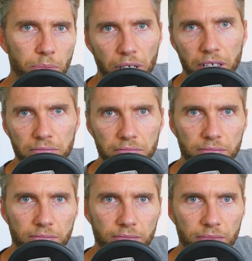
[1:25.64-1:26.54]
but
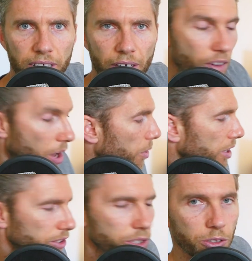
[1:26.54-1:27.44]
if I
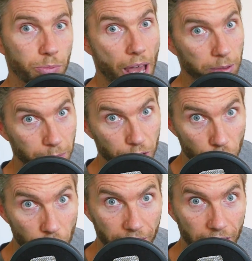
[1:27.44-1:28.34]
were to perhaps be
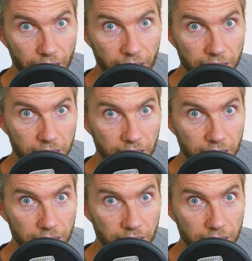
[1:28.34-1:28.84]
drawing here,